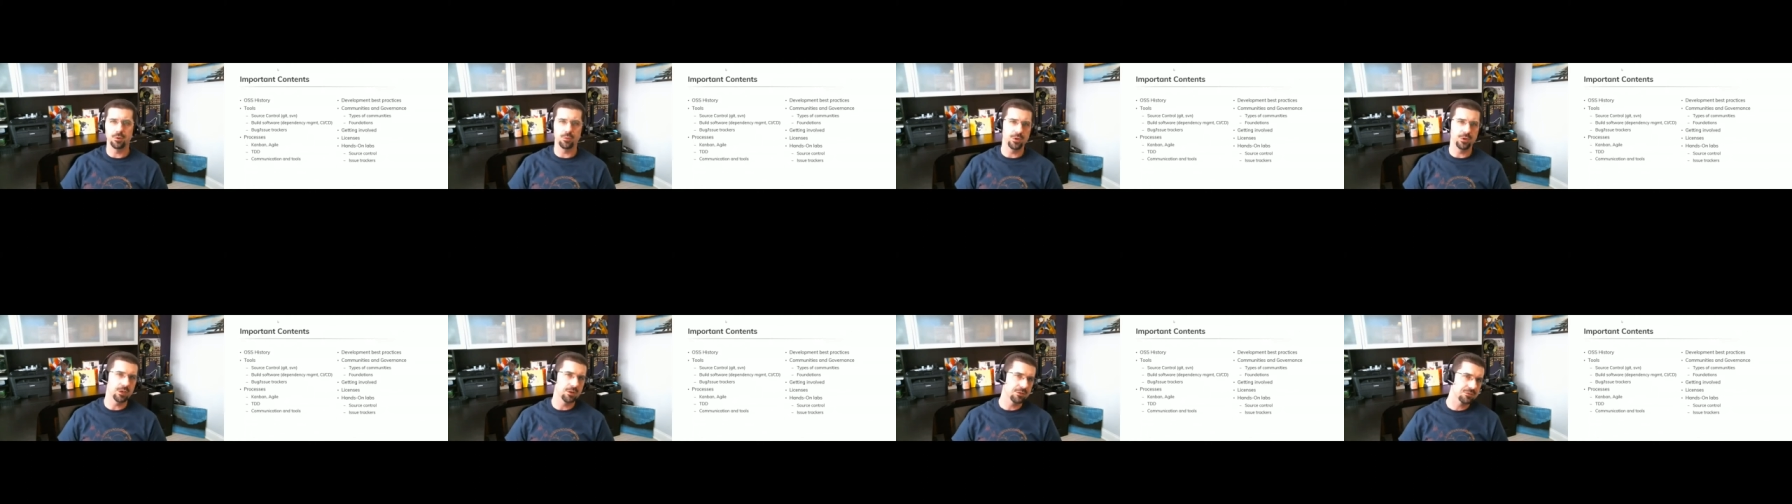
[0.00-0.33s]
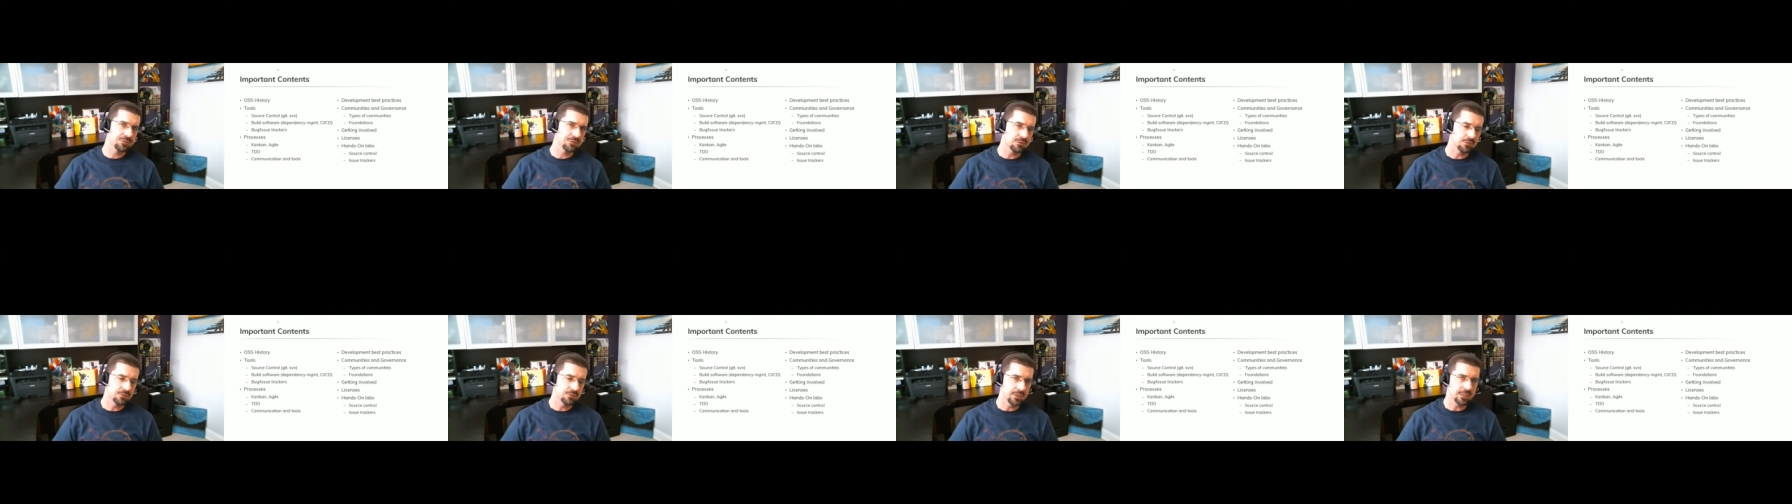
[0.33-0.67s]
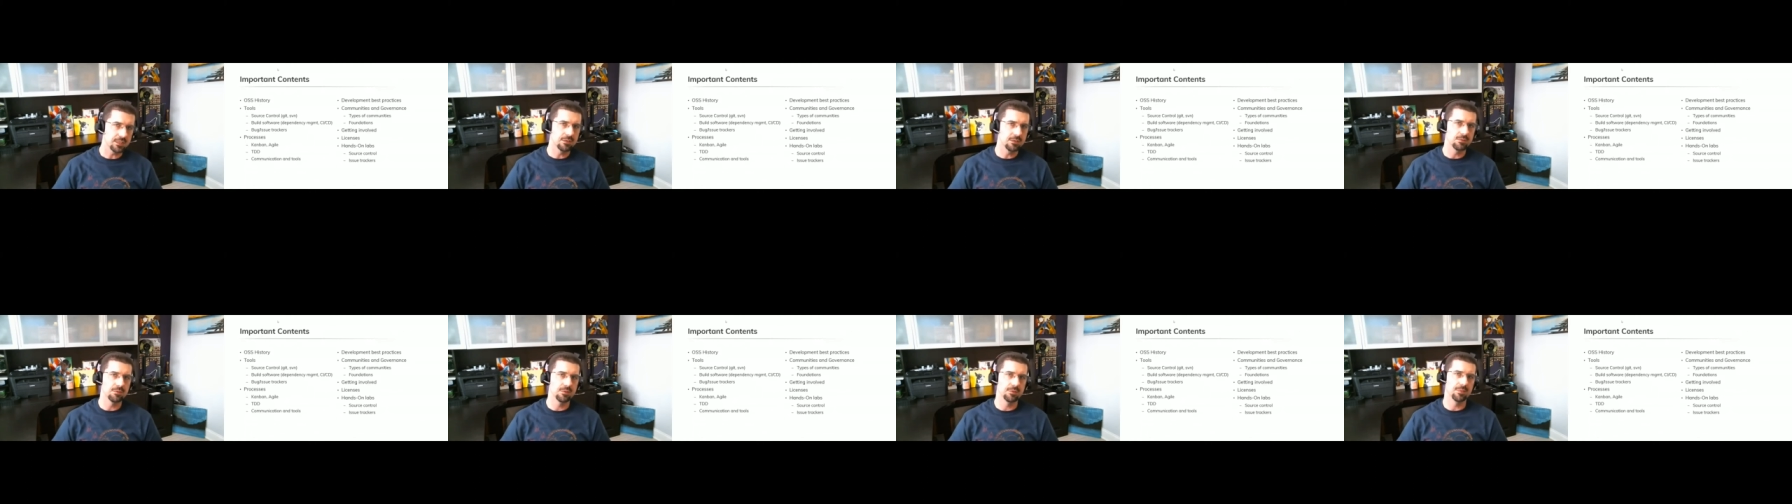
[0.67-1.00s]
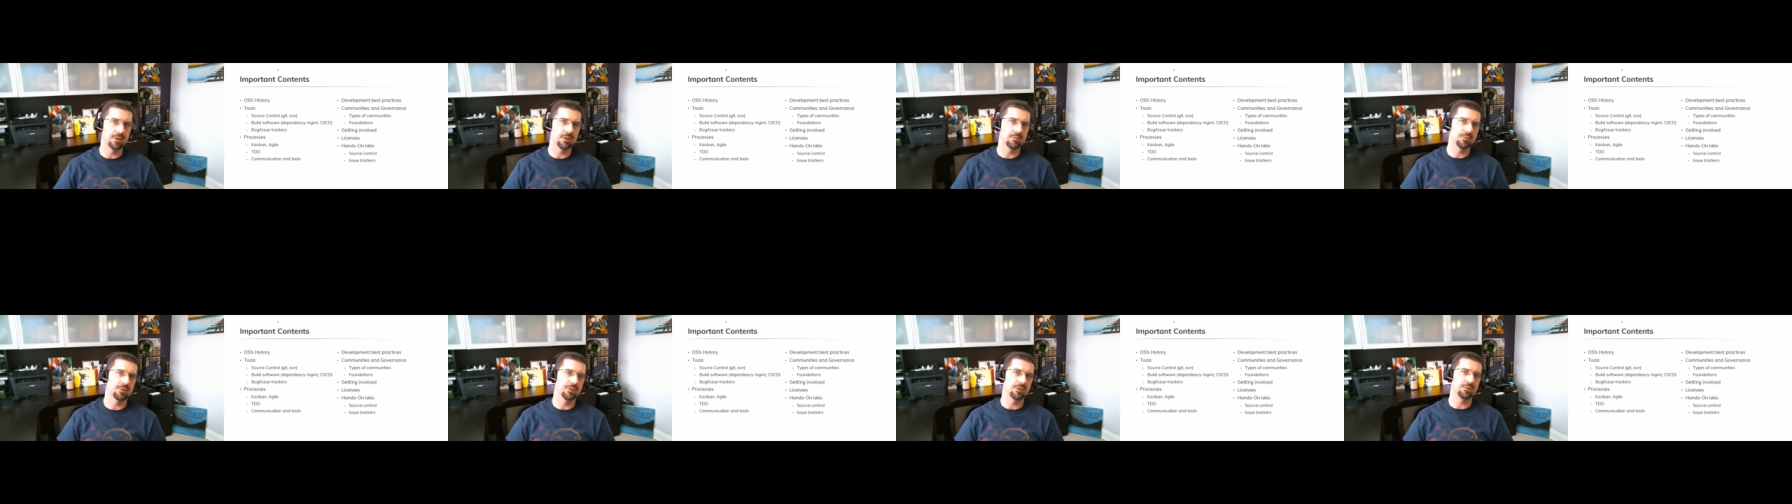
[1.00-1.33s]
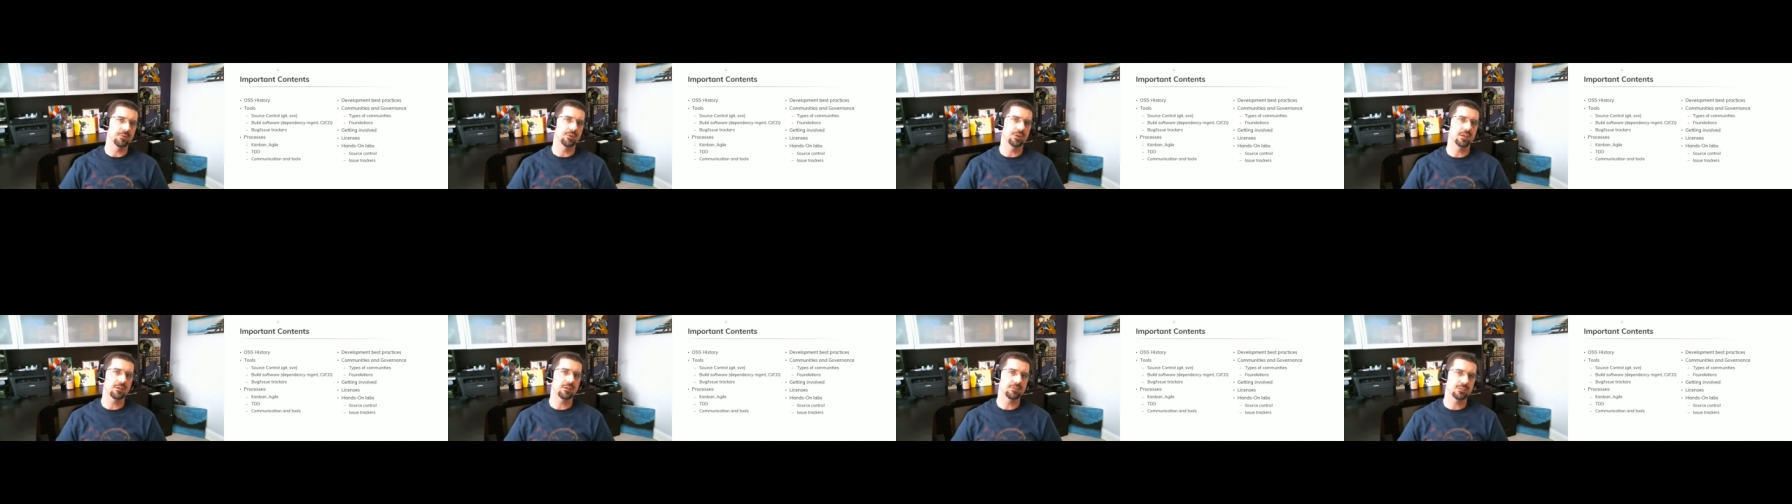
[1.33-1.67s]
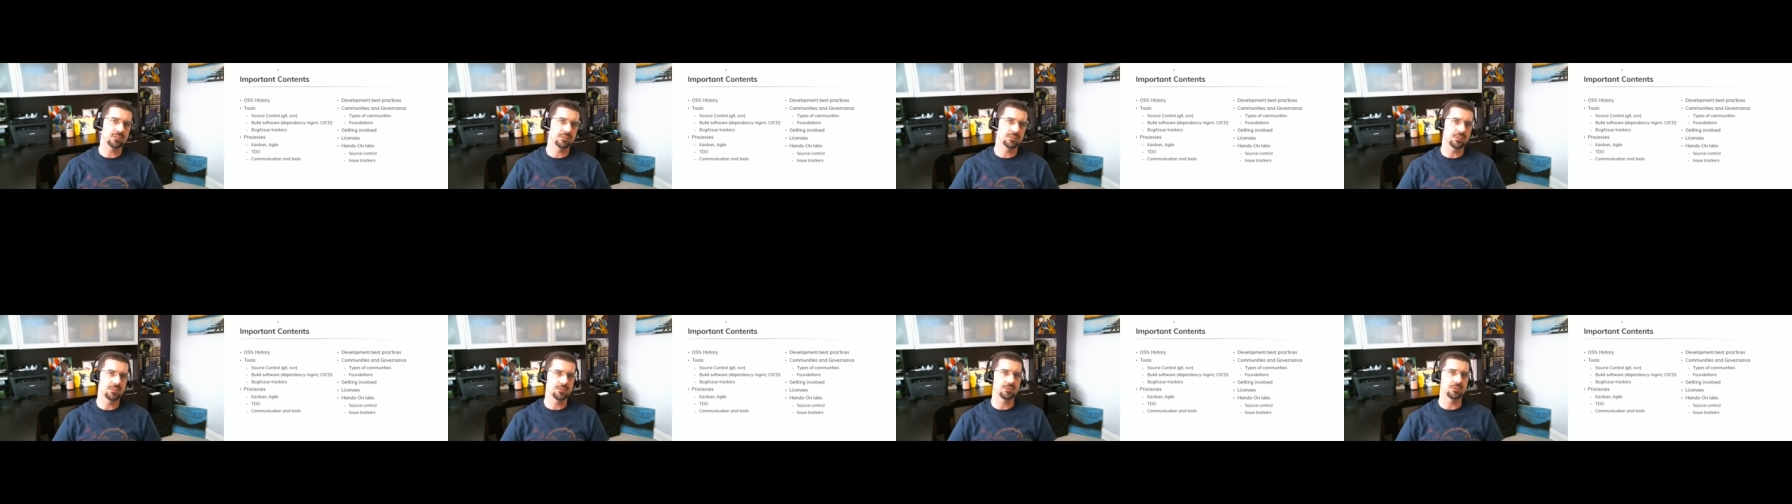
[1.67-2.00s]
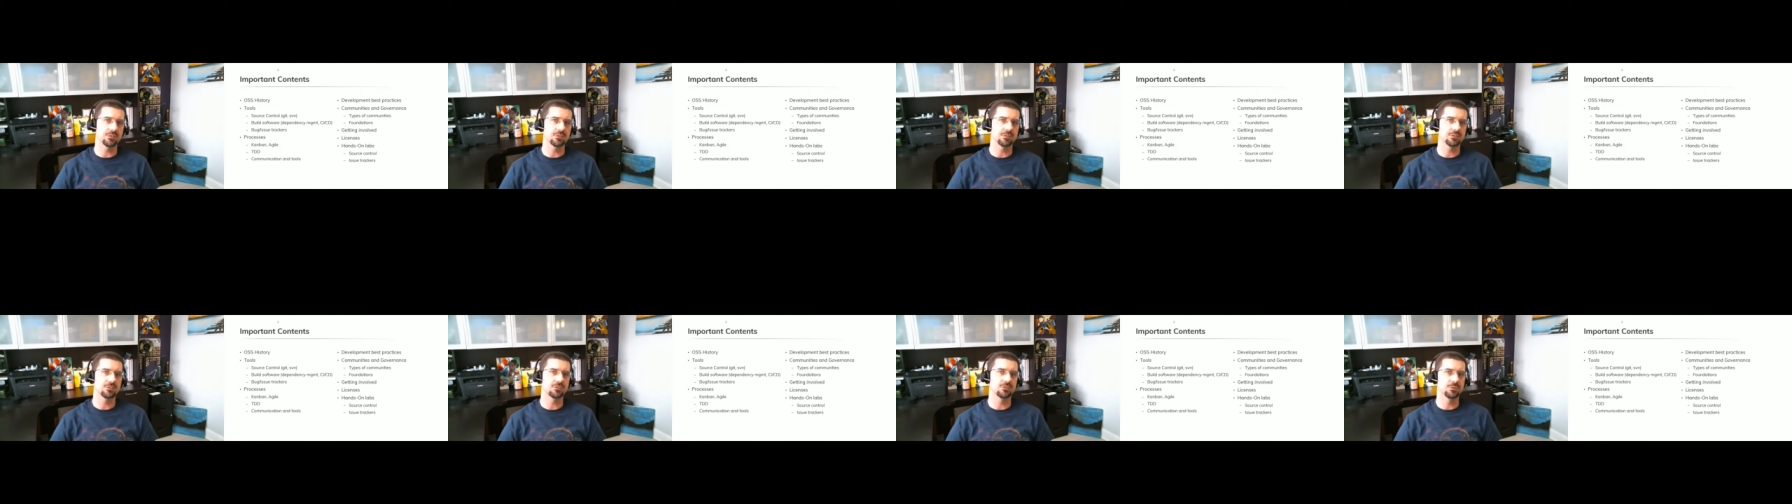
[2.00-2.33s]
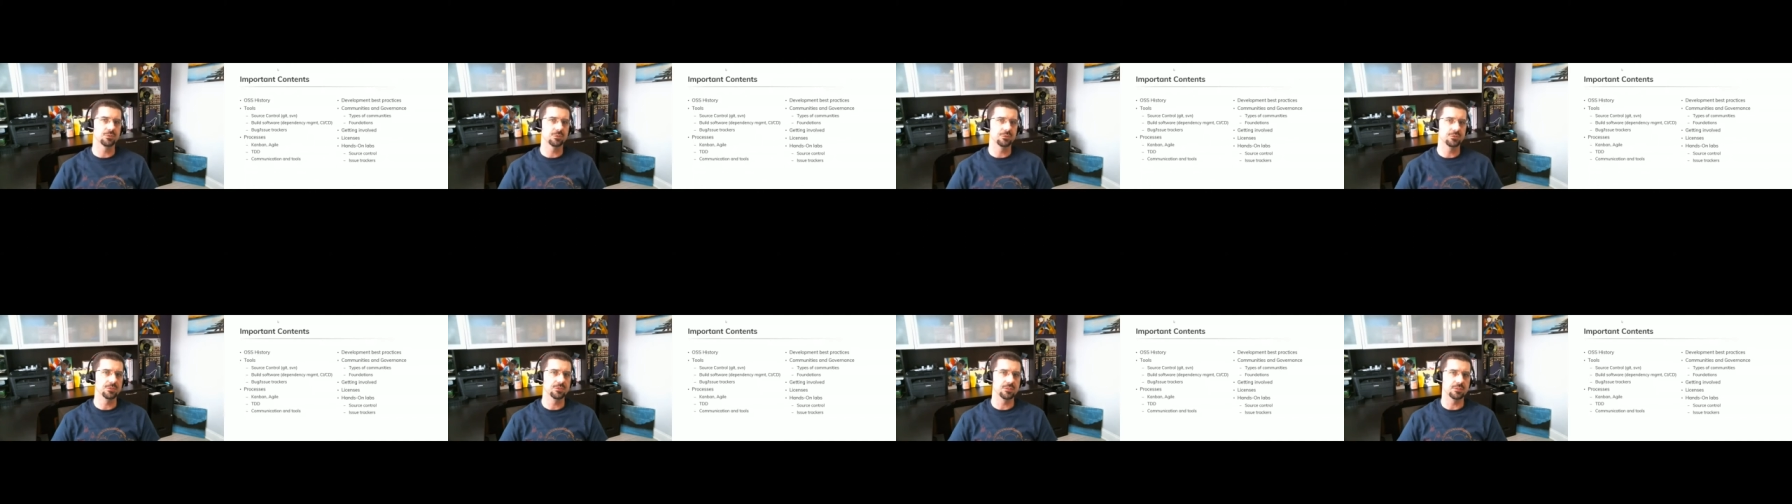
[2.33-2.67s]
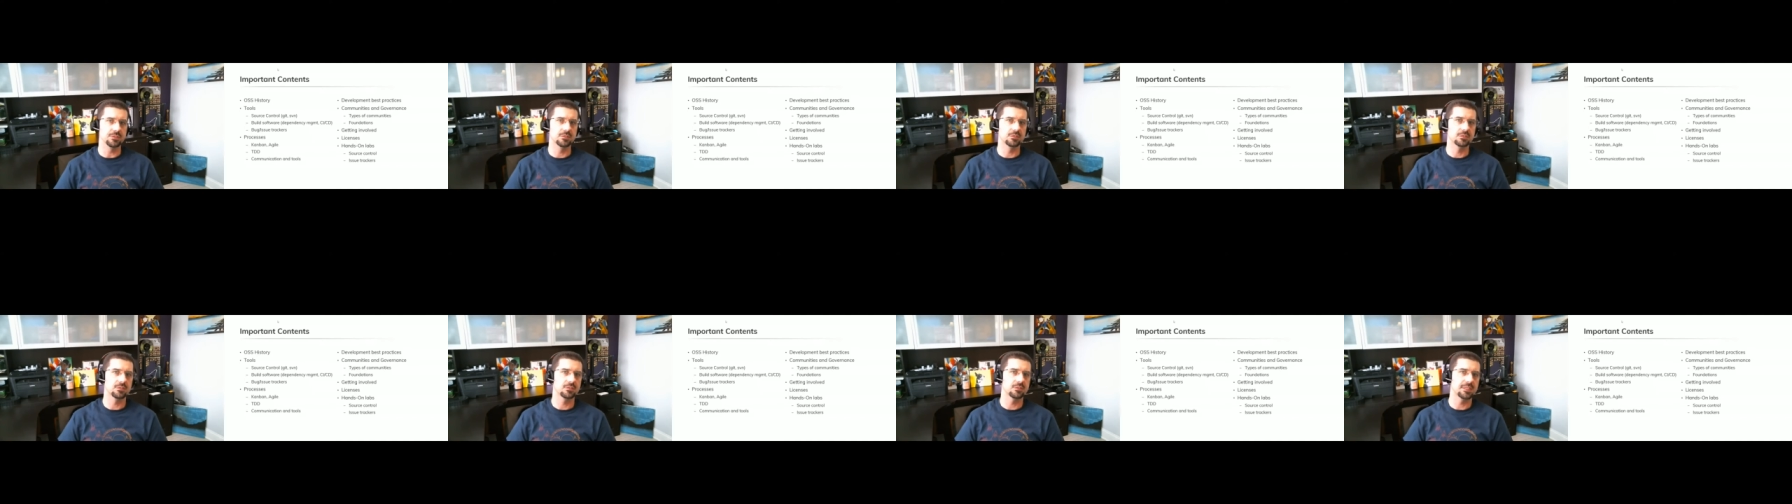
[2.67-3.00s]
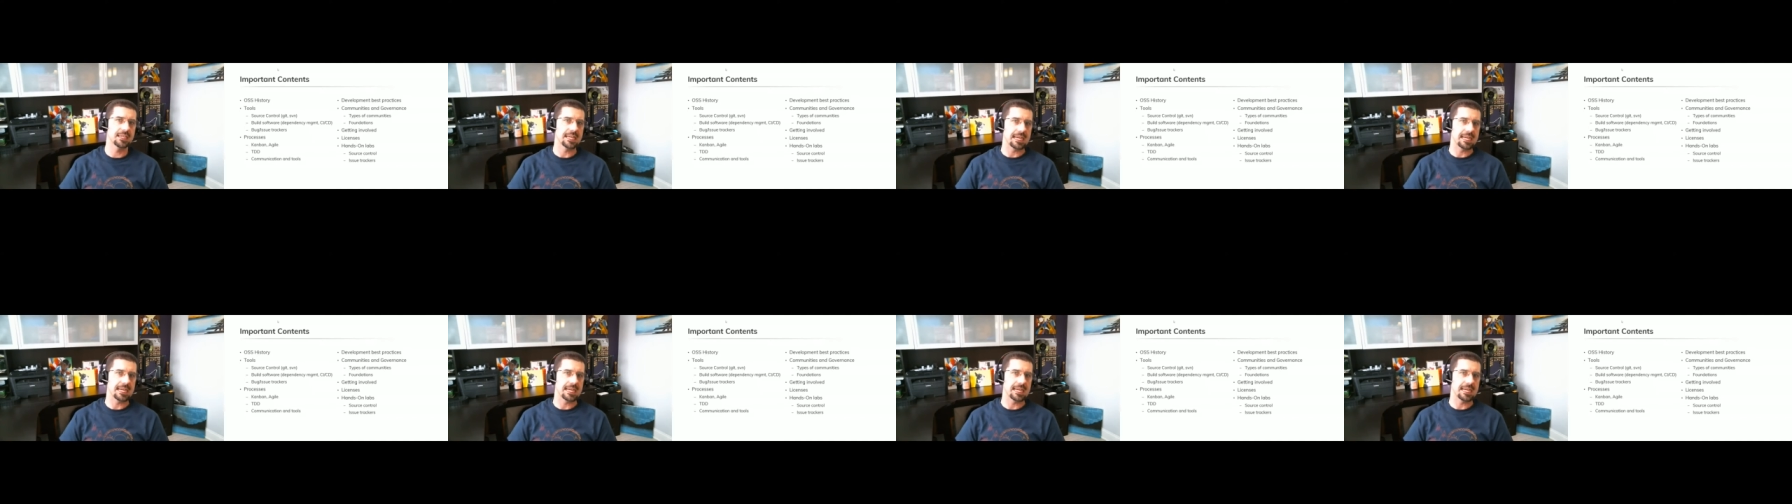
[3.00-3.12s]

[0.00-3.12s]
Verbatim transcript: we also need to remember that we have to teach our students